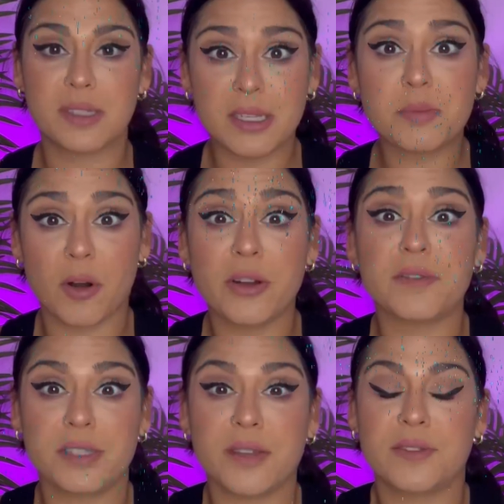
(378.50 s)
this is part of a
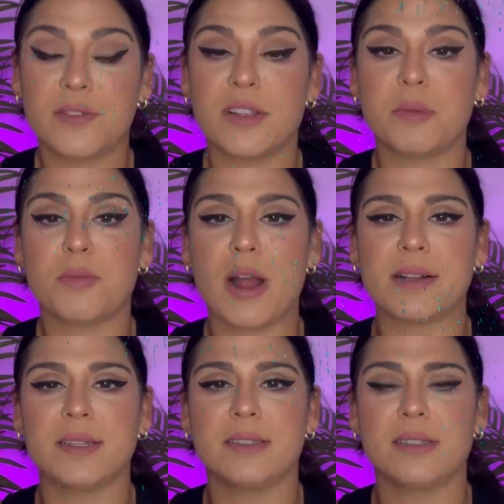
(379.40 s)
self-development
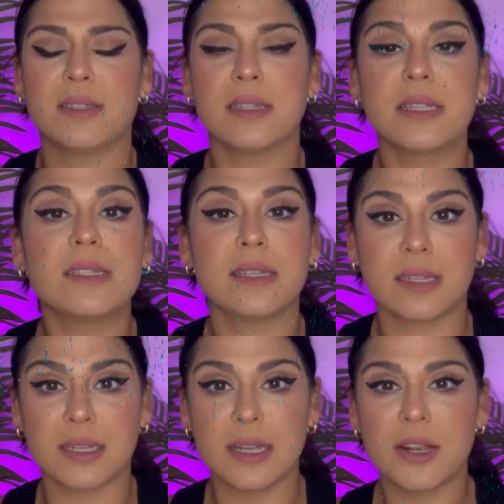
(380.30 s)
practice, is
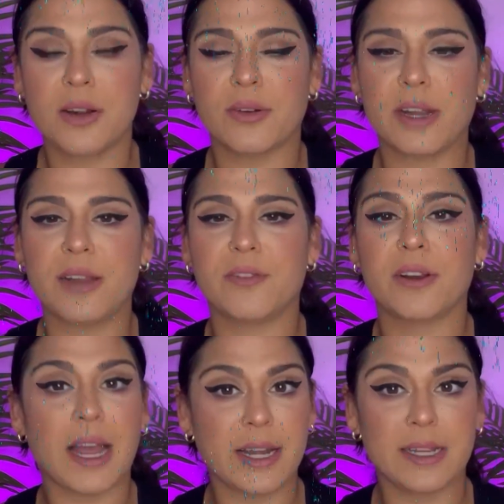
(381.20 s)
listening, right, for
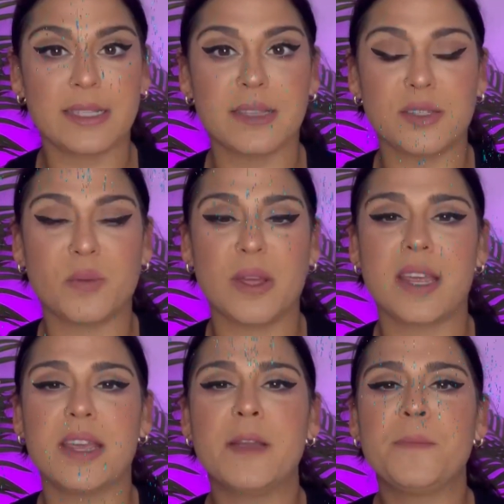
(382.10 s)
guidance in this way
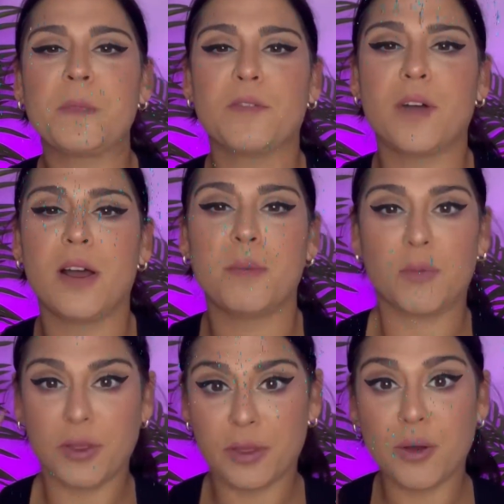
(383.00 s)

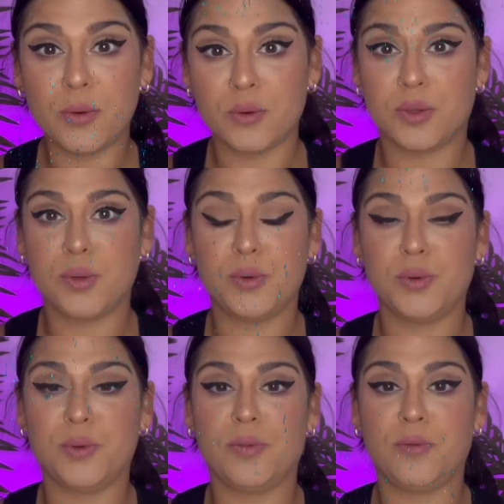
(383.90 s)
with those
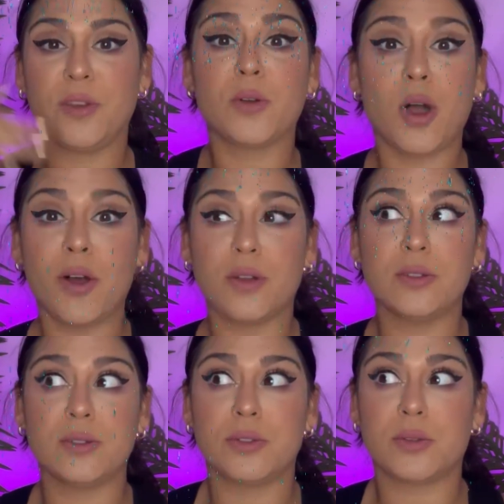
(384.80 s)
who feel
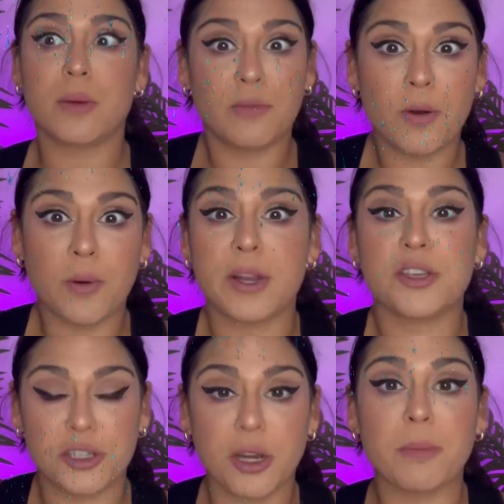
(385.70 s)
called to come forward and
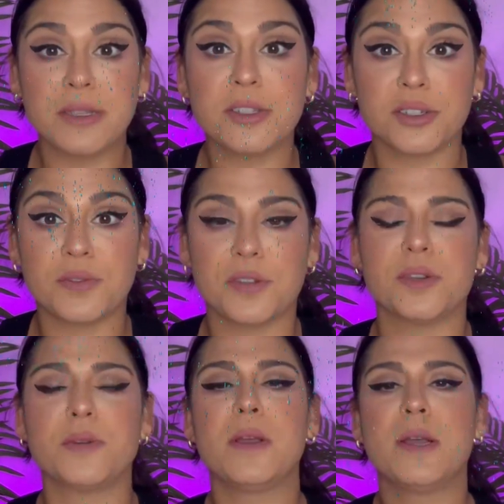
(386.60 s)
share messages for you.
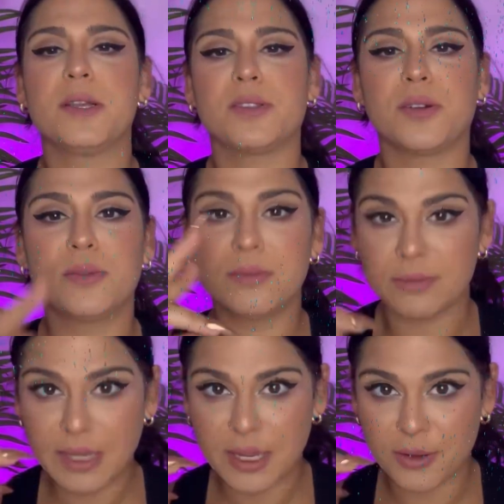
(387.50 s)
So
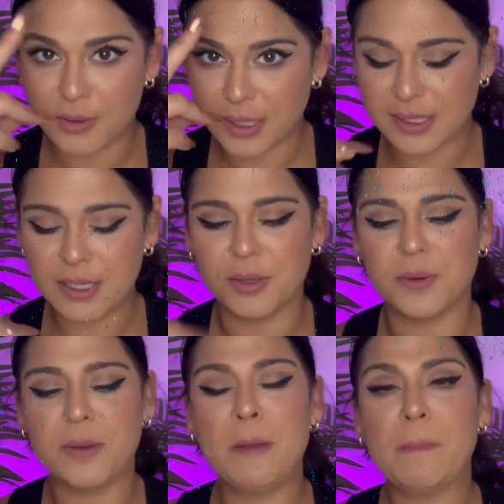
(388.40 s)
thank you. I see you.
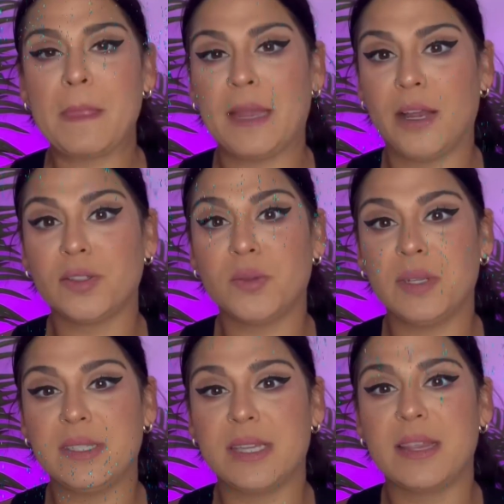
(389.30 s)
And I also want
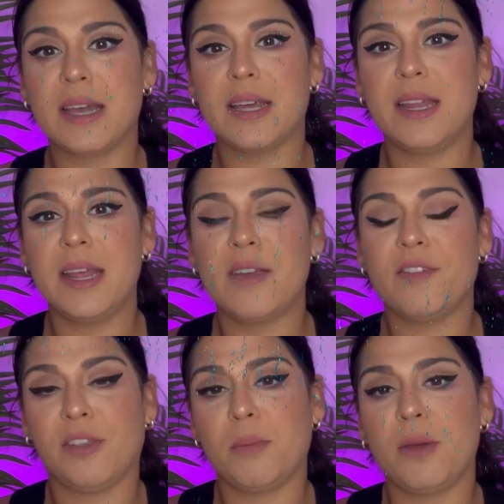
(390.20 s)
to say that
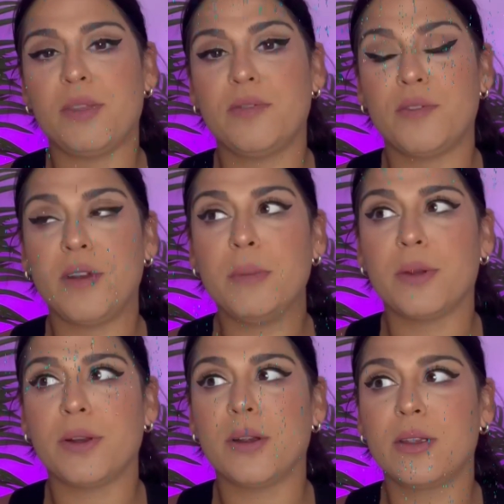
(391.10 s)
for the month of
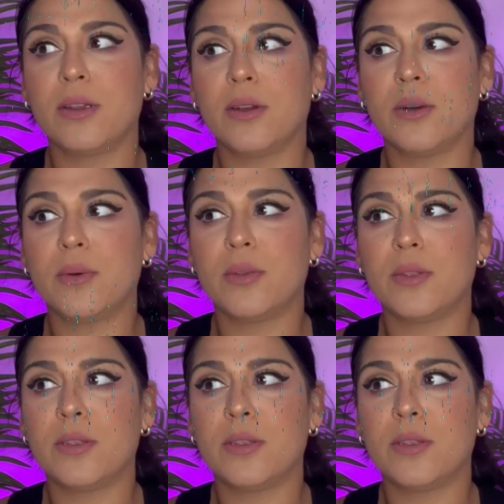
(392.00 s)
November, you know,